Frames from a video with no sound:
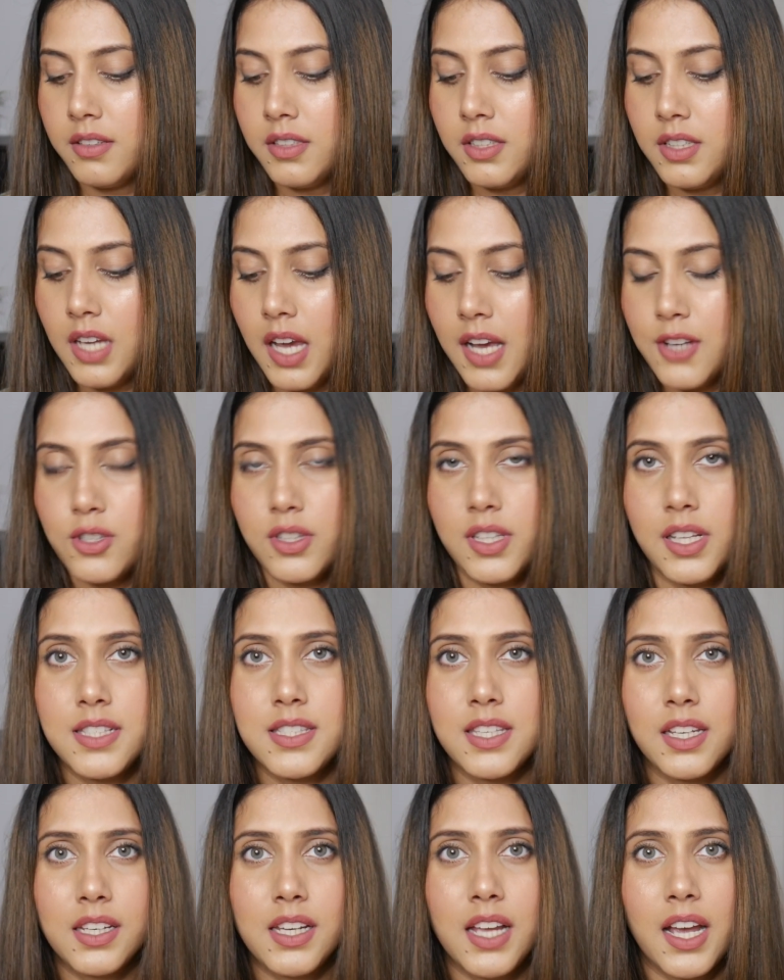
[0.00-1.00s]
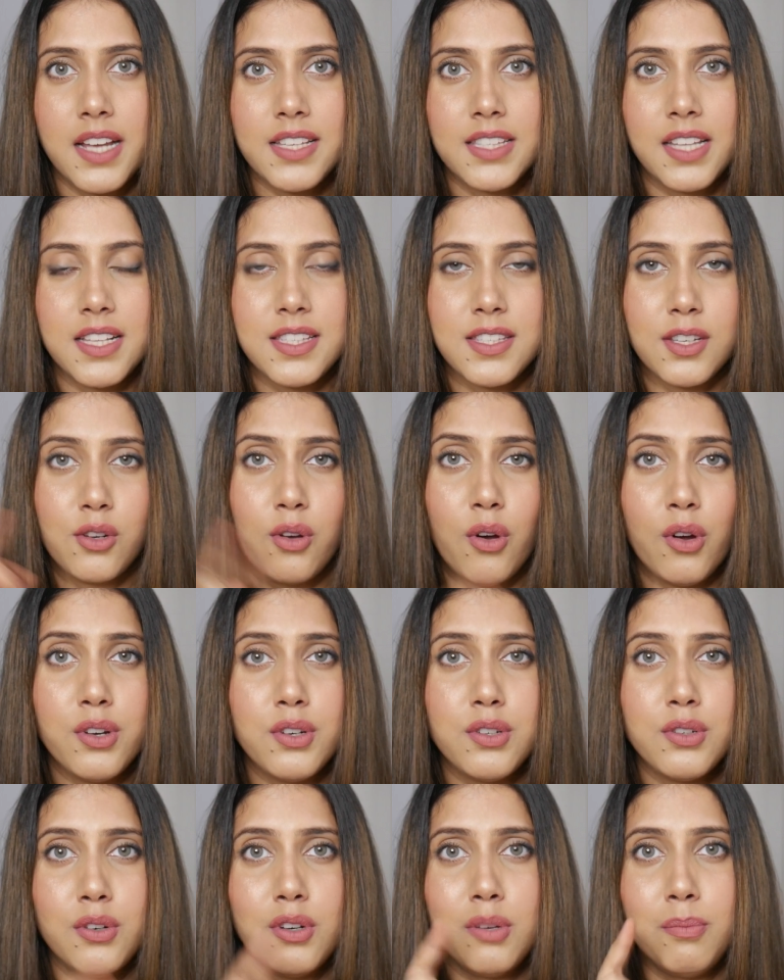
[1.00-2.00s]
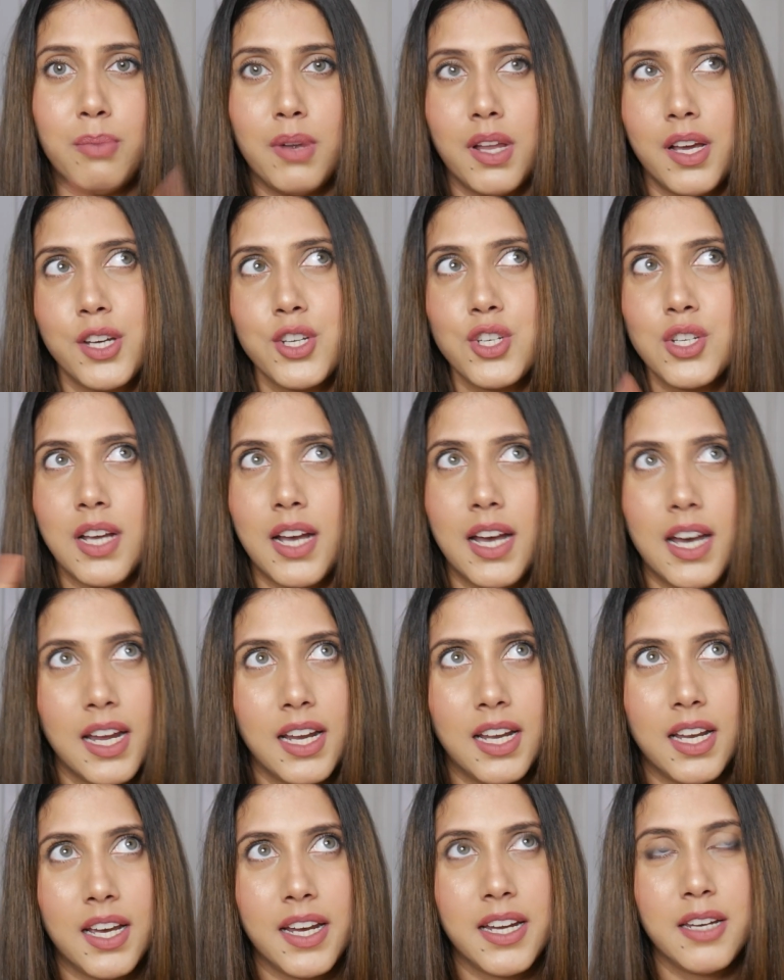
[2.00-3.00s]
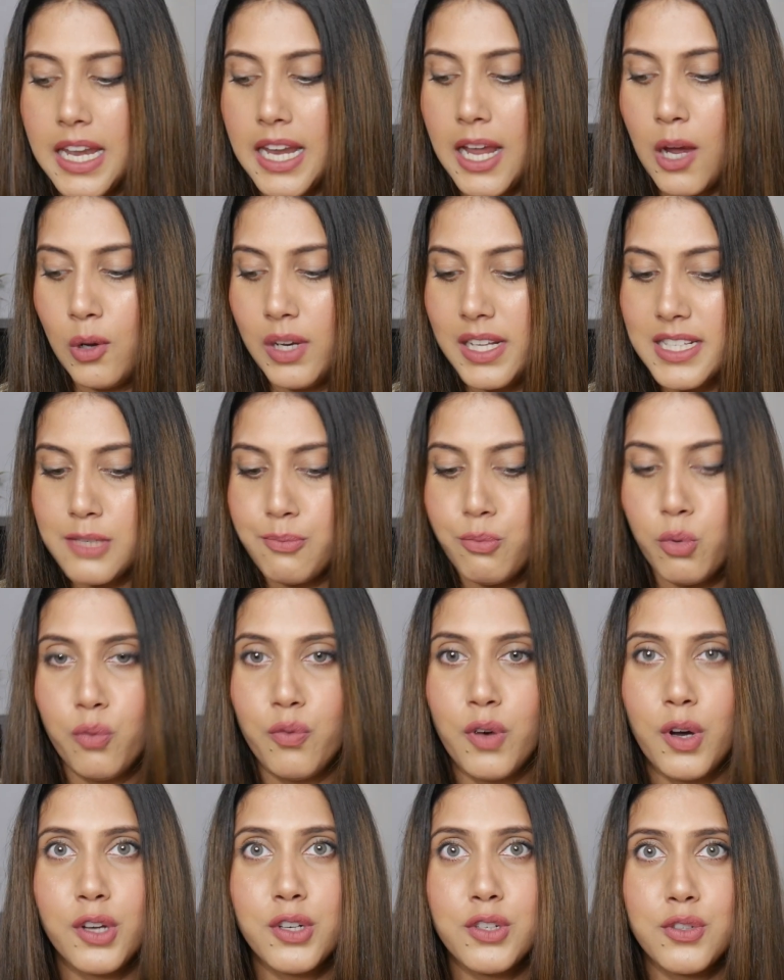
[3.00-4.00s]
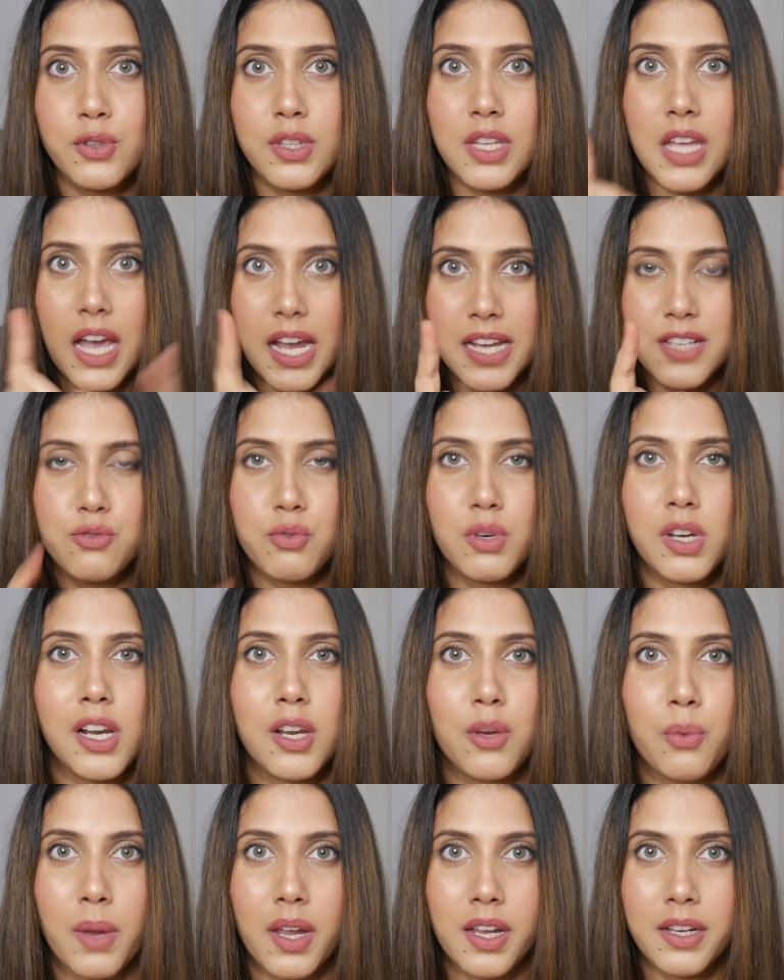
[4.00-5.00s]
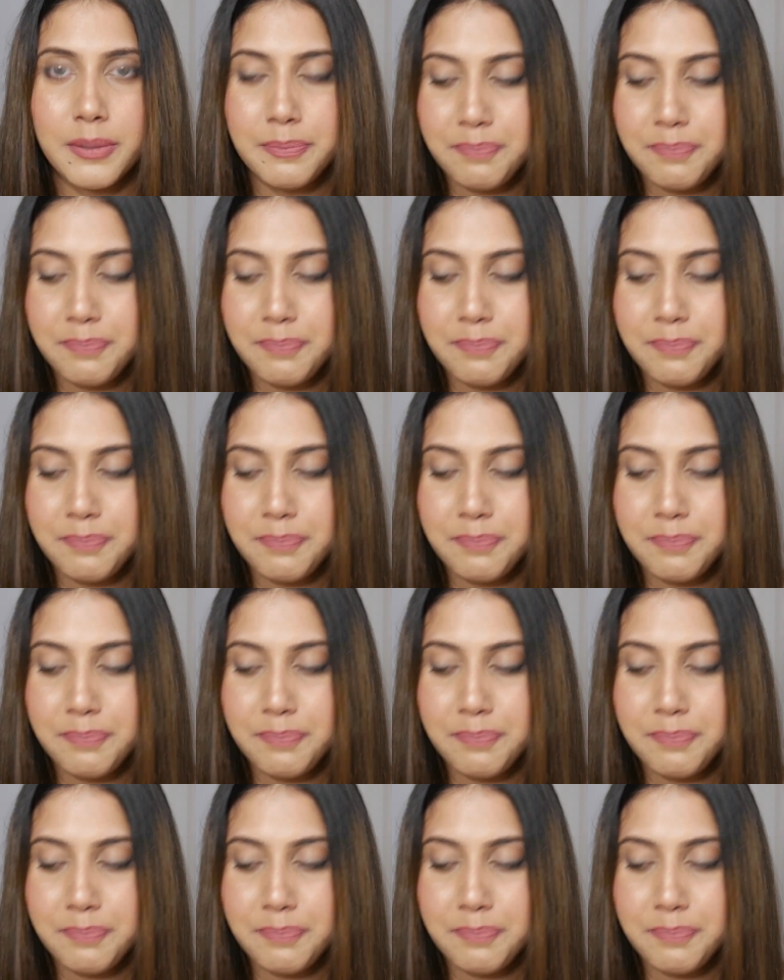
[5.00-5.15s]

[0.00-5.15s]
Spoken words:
Yeah, so that's it, guys. That's the contour, blush, highlight. Now let's move on to the eyes real quick.